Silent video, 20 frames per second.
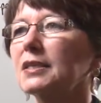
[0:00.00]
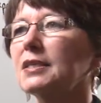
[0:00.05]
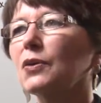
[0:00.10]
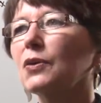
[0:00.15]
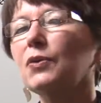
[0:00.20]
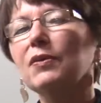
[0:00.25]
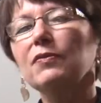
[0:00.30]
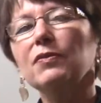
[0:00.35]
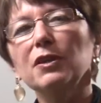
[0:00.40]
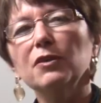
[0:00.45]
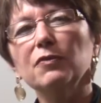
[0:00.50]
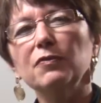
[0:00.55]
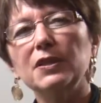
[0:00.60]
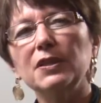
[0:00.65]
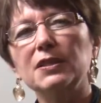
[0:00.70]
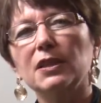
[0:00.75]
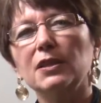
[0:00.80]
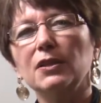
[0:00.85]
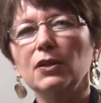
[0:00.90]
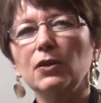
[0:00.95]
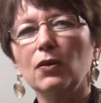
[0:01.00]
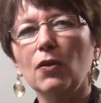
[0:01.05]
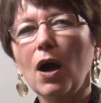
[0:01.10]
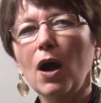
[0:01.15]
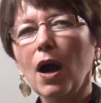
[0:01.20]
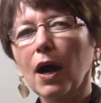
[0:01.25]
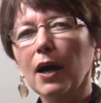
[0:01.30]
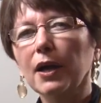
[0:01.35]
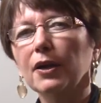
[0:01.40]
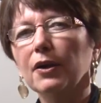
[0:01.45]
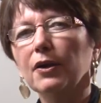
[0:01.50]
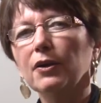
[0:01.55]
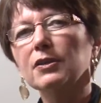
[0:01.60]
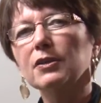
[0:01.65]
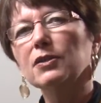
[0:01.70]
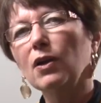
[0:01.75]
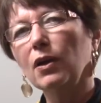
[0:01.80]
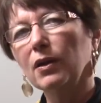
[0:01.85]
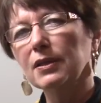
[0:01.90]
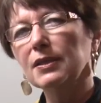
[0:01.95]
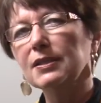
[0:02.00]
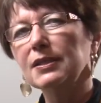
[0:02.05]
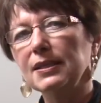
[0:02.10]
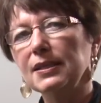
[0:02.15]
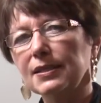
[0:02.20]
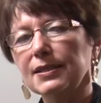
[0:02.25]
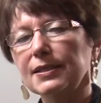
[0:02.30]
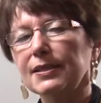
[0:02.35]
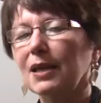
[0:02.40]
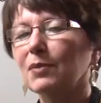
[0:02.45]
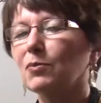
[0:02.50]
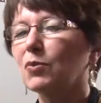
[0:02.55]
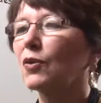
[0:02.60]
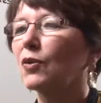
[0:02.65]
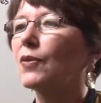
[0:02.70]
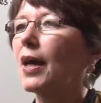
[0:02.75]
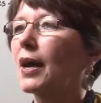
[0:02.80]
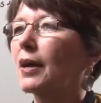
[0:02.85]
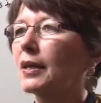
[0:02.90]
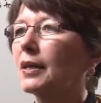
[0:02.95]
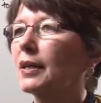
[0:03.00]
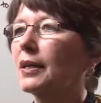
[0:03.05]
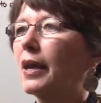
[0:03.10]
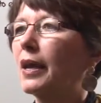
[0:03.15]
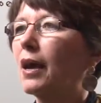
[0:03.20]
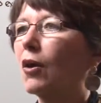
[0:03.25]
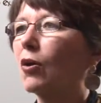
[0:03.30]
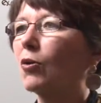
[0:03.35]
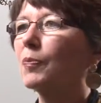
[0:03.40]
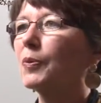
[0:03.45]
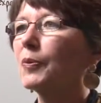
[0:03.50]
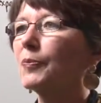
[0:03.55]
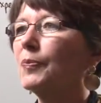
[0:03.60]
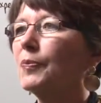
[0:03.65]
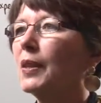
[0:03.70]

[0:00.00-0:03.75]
So even if it's a little higher, as long as it's stable, that can help.